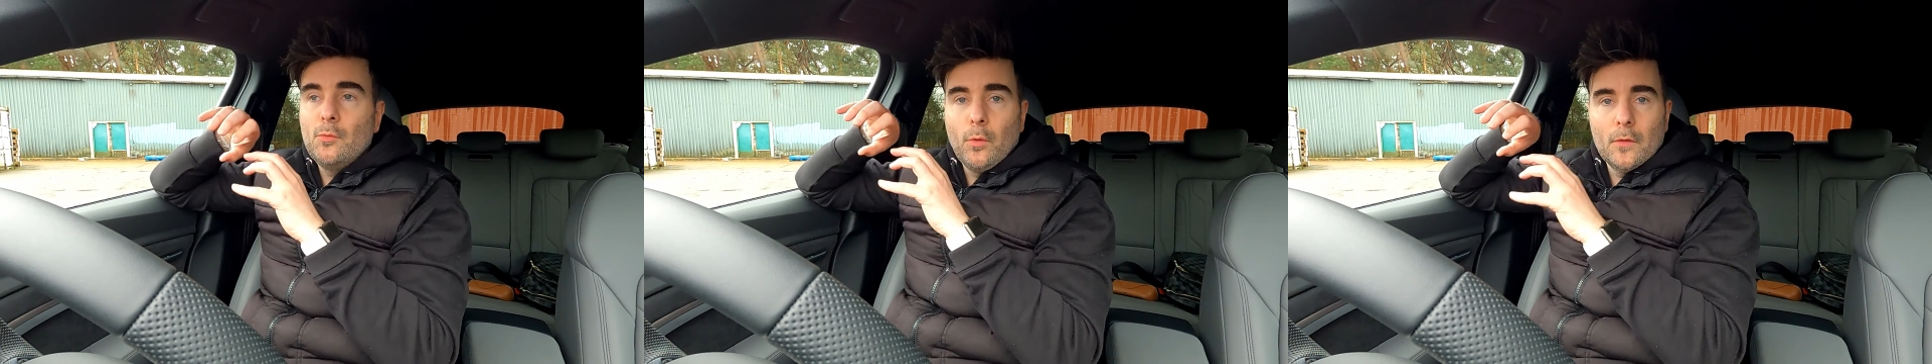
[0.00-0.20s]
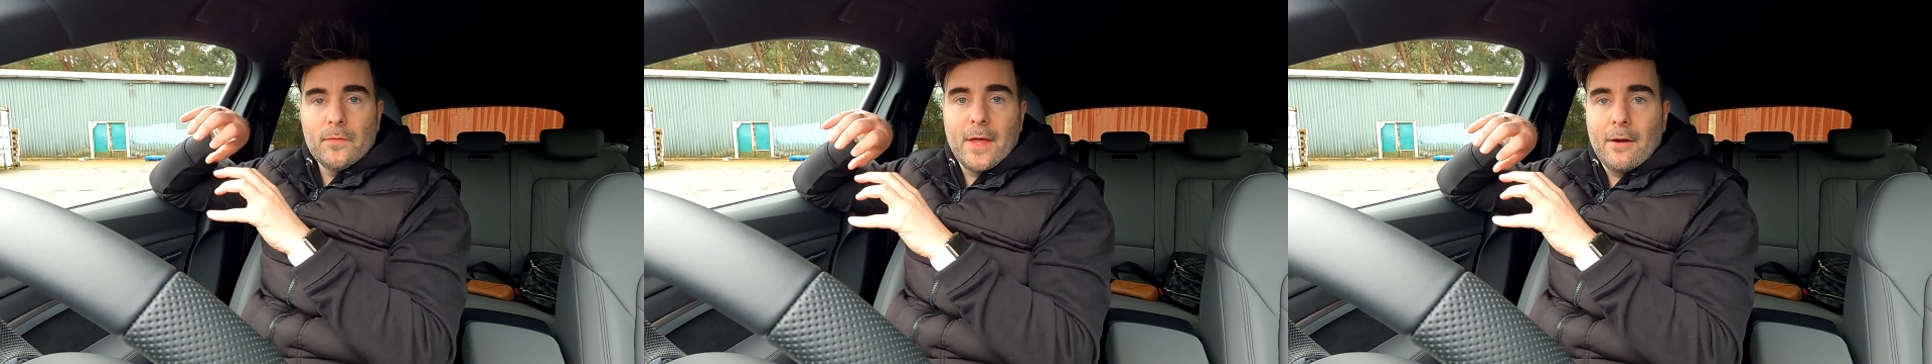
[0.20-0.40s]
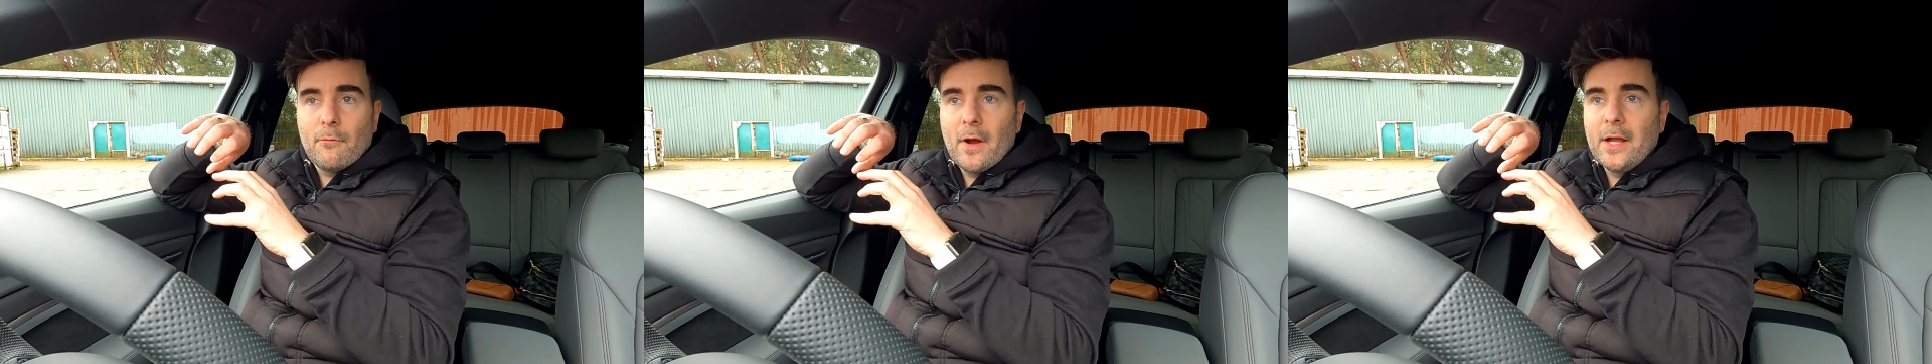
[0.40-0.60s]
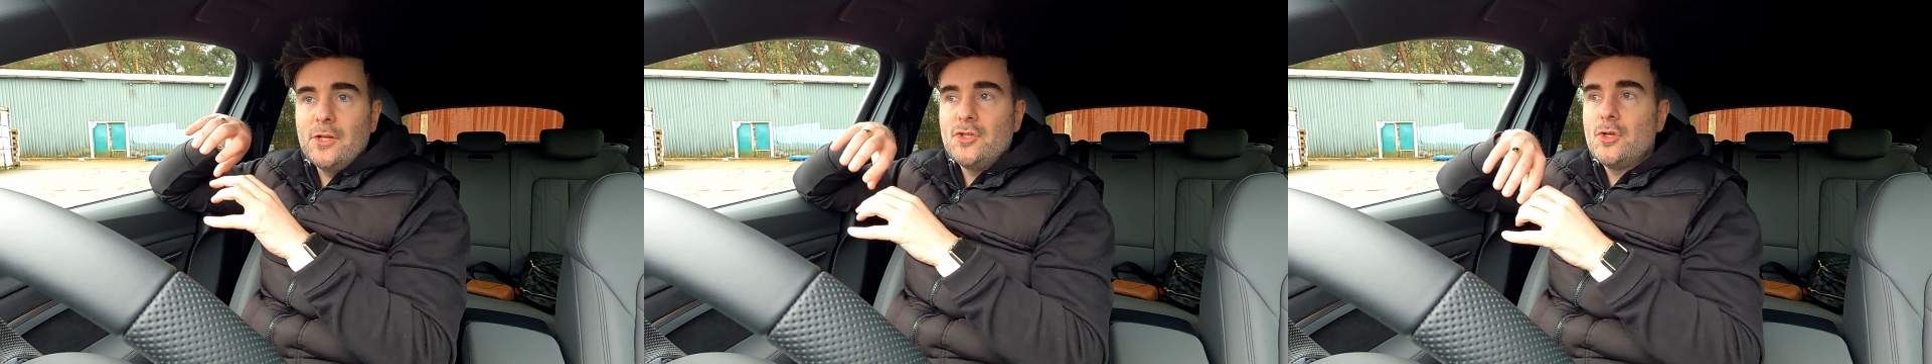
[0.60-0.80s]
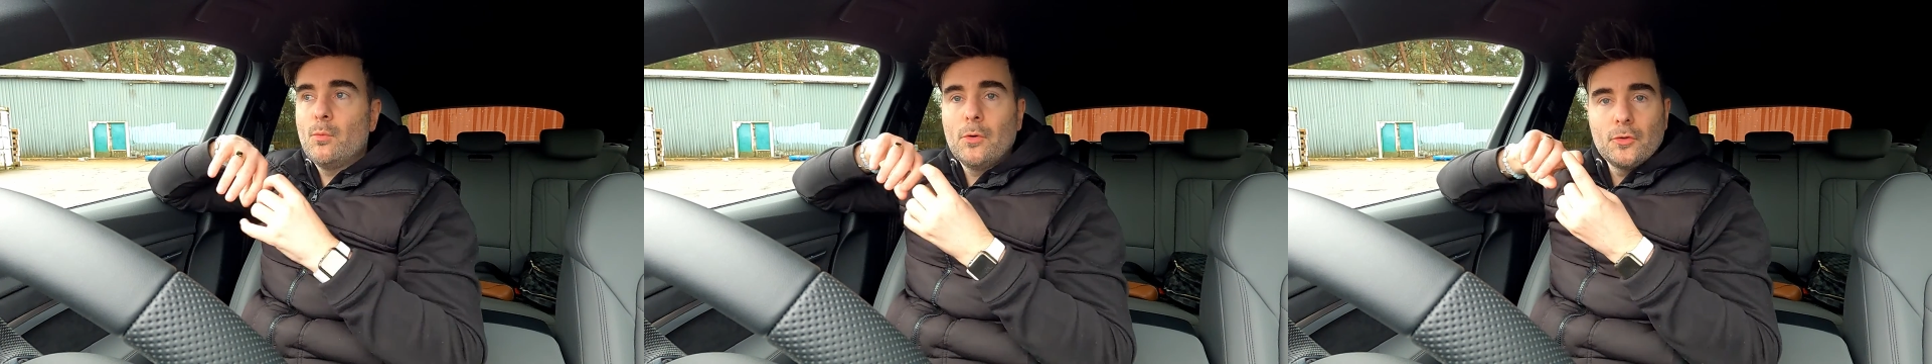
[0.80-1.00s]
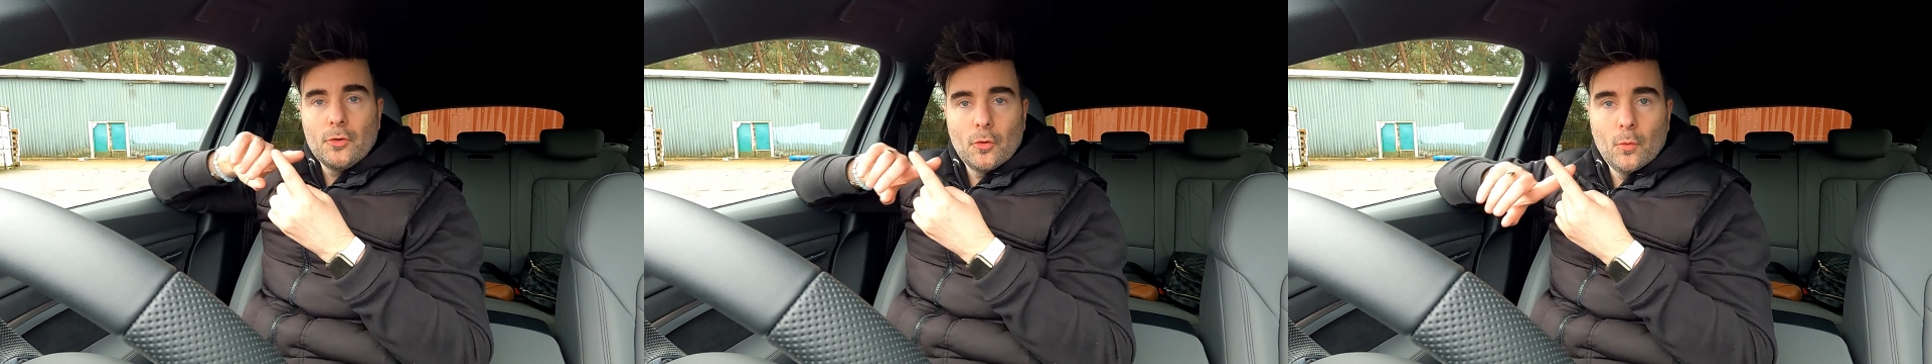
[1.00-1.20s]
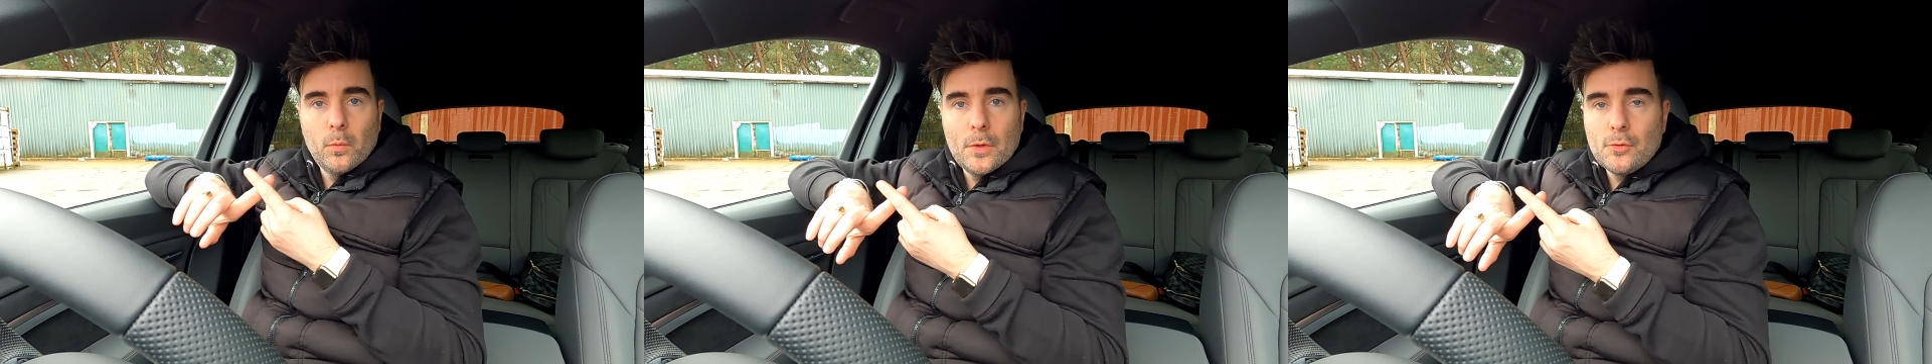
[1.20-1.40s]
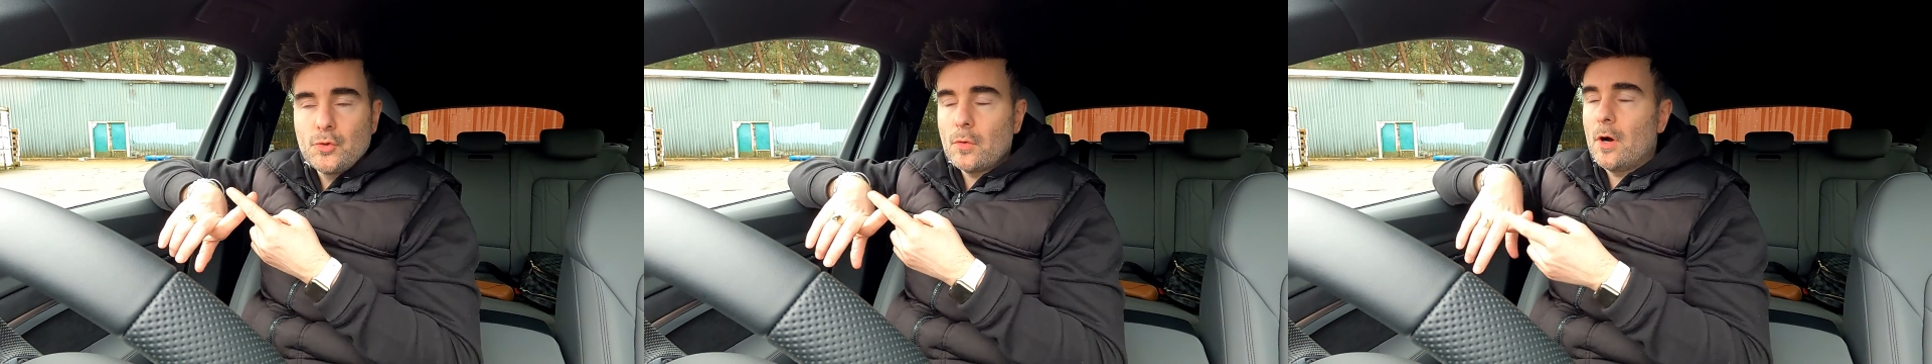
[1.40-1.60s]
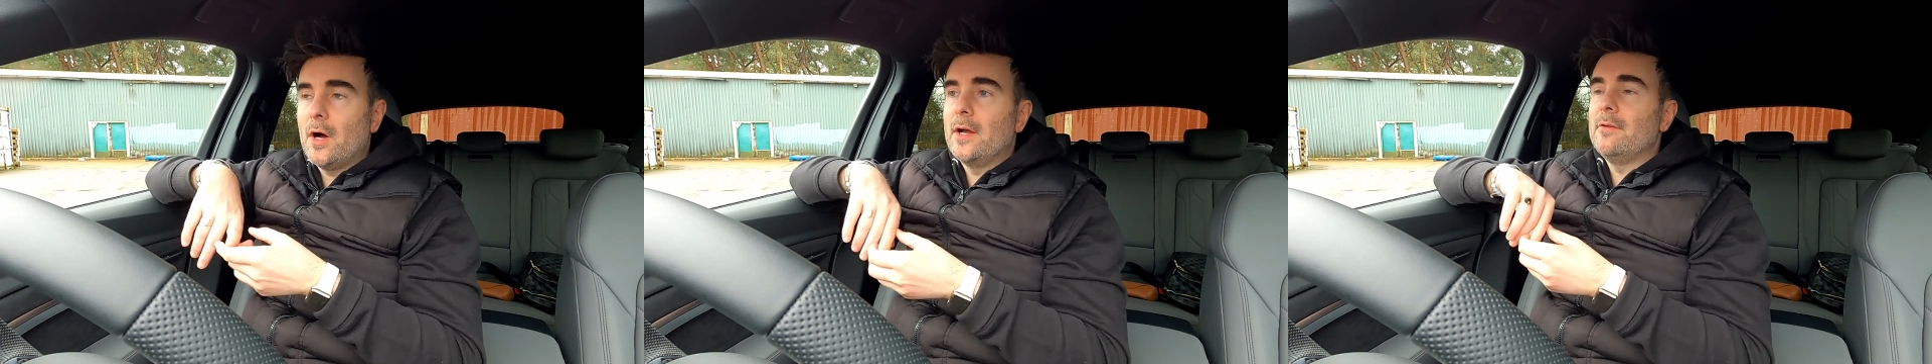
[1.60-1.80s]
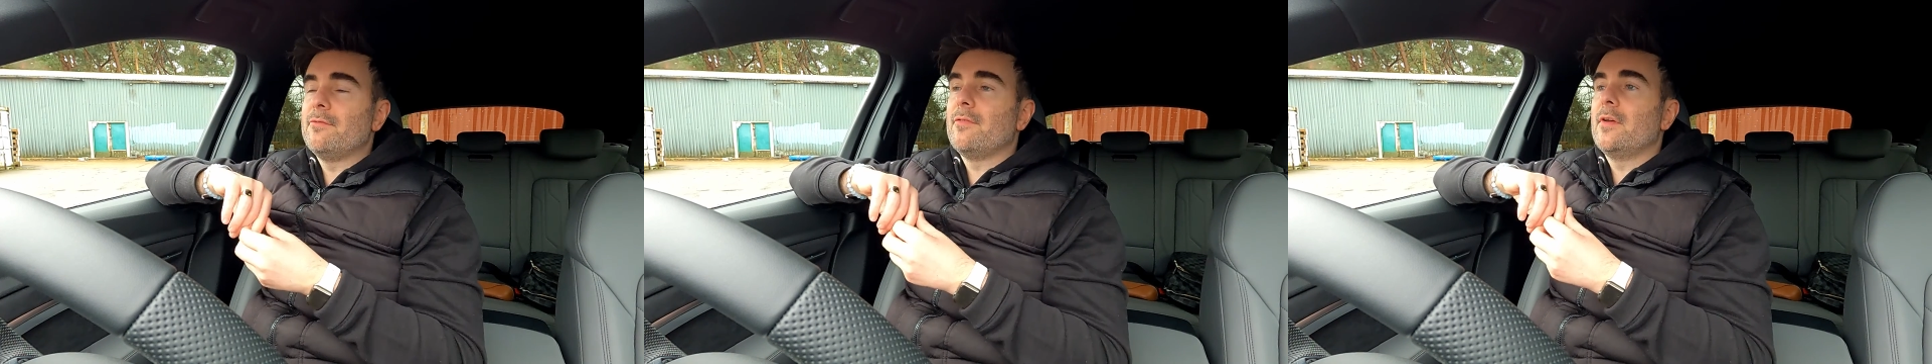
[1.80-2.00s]
you want that range, you want all-wheel
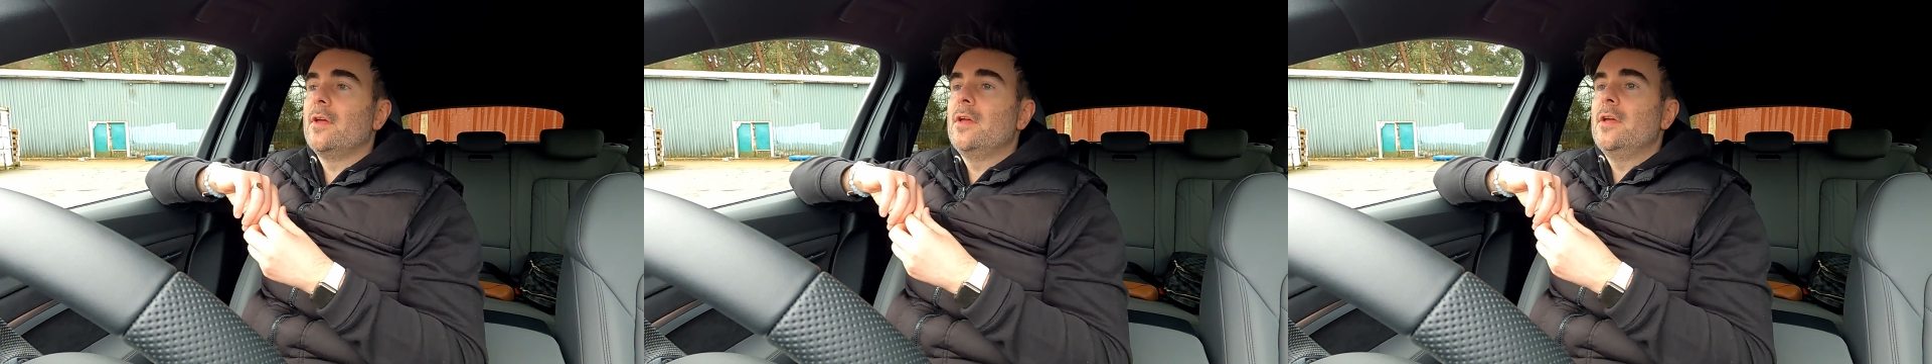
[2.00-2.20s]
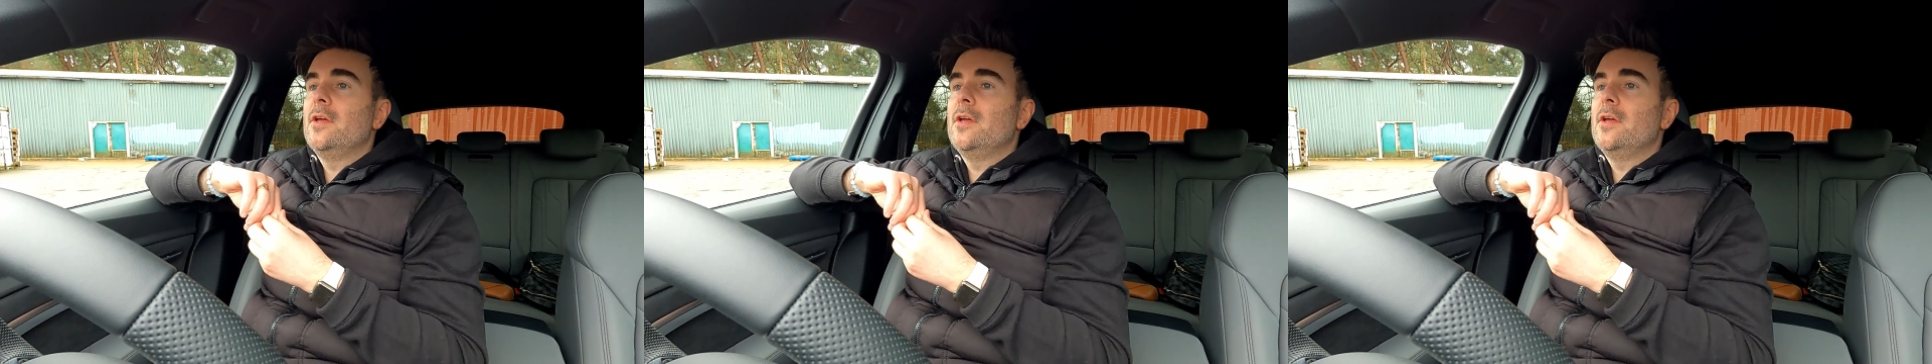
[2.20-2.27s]
drive,